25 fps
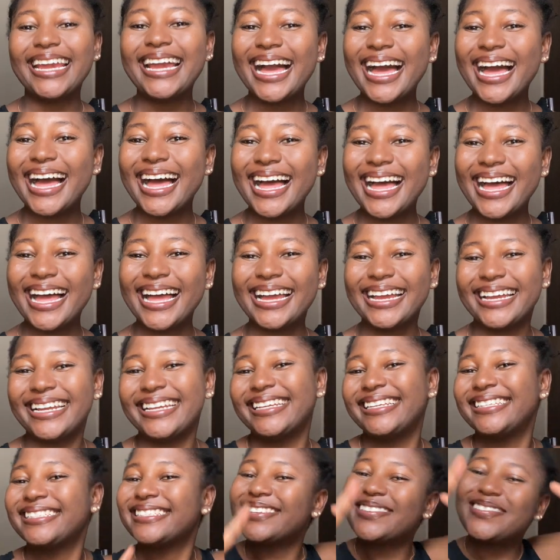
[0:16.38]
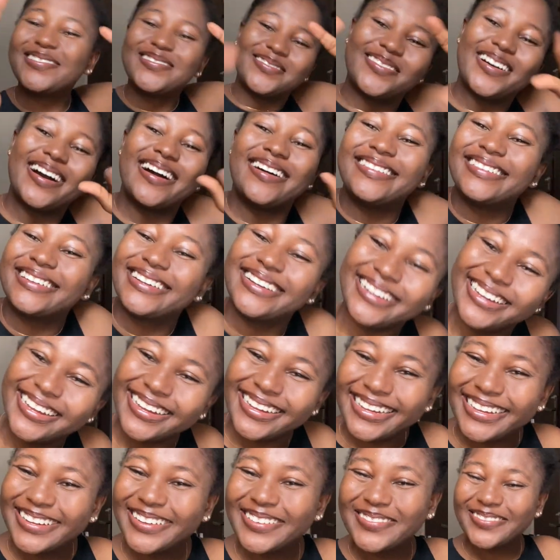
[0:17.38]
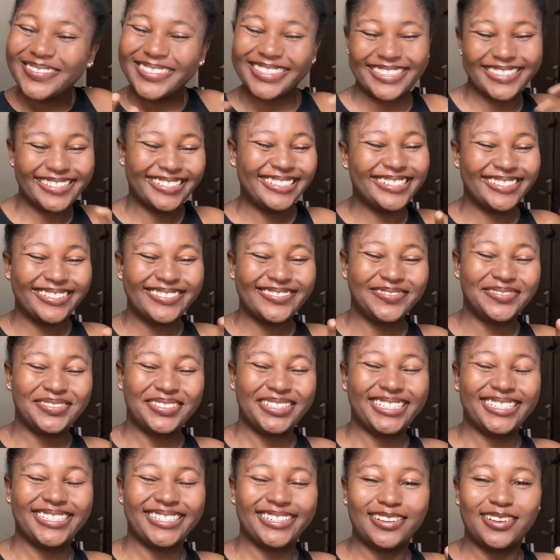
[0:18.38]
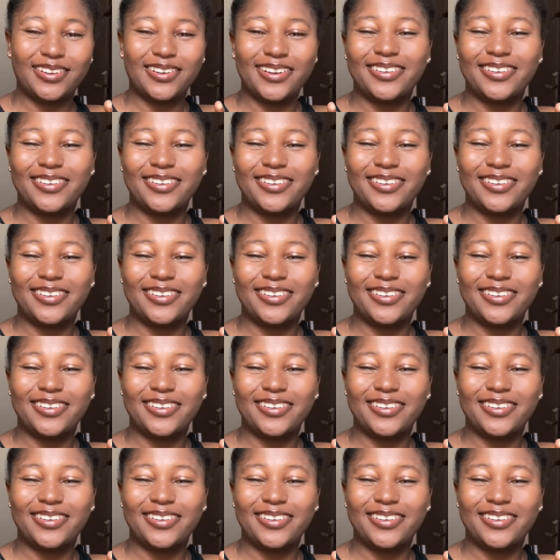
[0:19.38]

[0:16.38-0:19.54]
guys, welcome to another video.